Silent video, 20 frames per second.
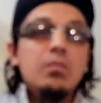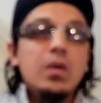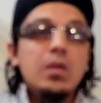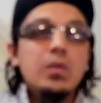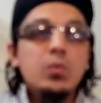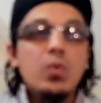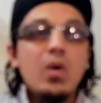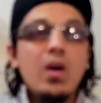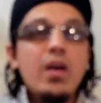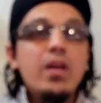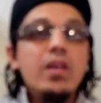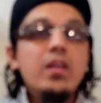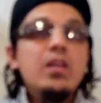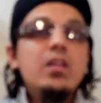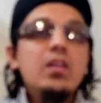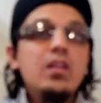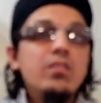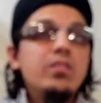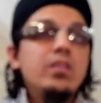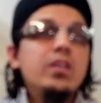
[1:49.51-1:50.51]
But
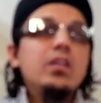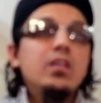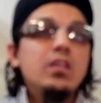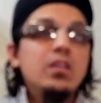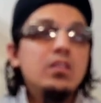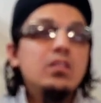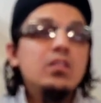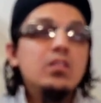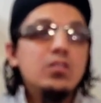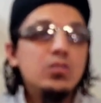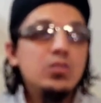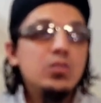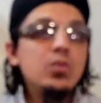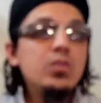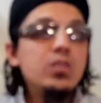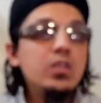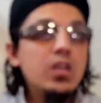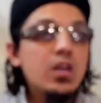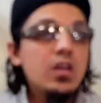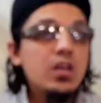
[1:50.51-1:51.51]
while living in this
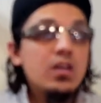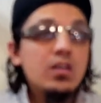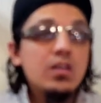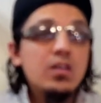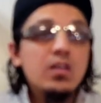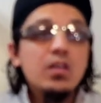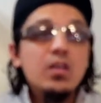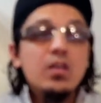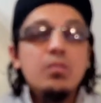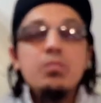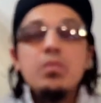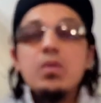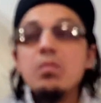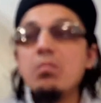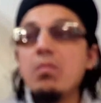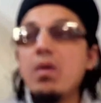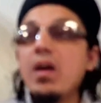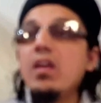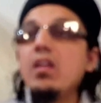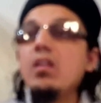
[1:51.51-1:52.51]
dunya, be
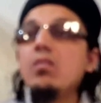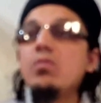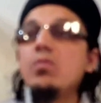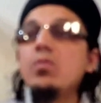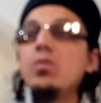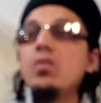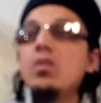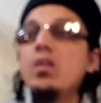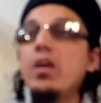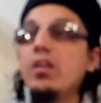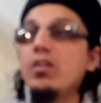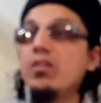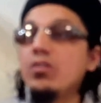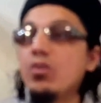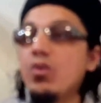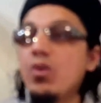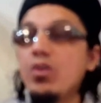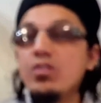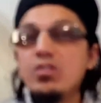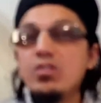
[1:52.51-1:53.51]
mindful
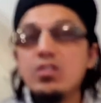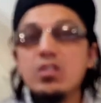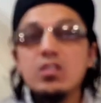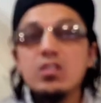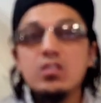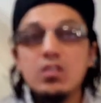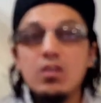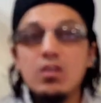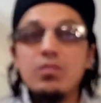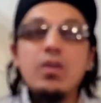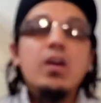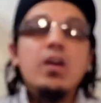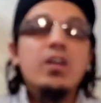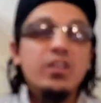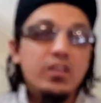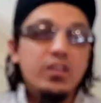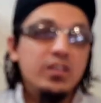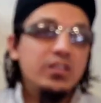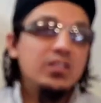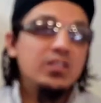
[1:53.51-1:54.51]
and conscious of
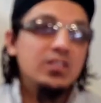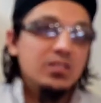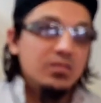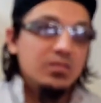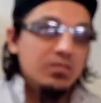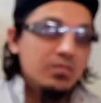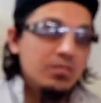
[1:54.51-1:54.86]
akhirat.